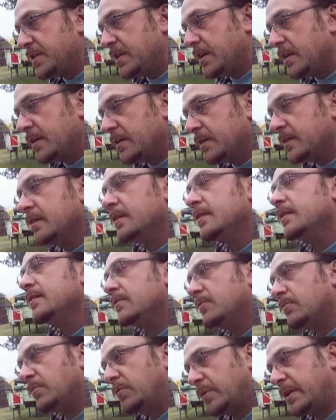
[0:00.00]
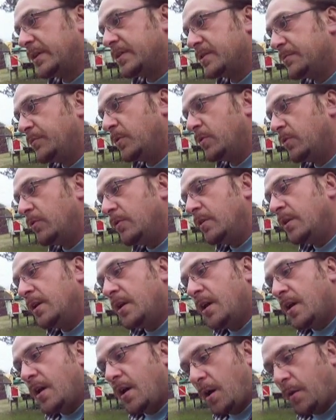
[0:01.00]
year, we'll get some more.
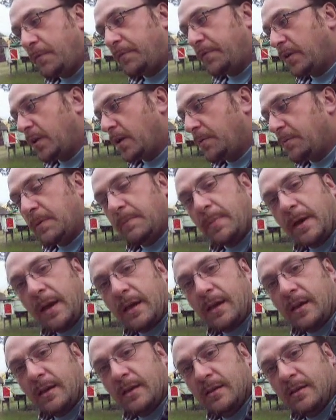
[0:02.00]
Hopefully I'll be back